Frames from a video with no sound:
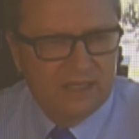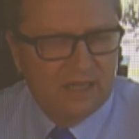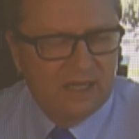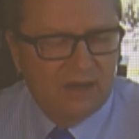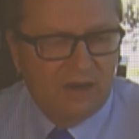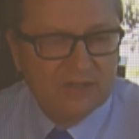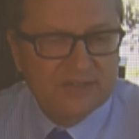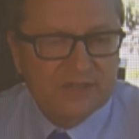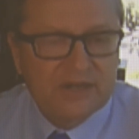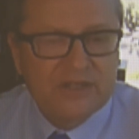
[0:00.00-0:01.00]
Our
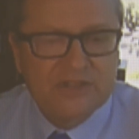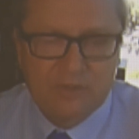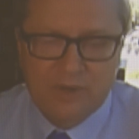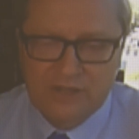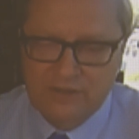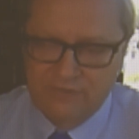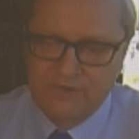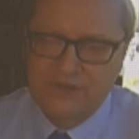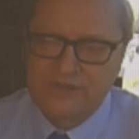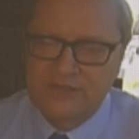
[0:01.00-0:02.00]
studies are among the
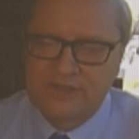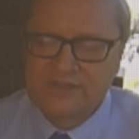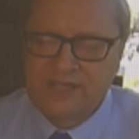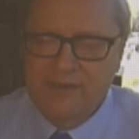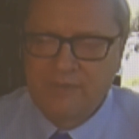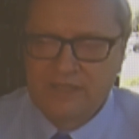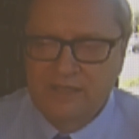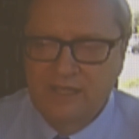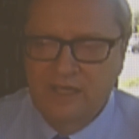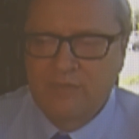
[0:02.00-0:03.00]
first to examine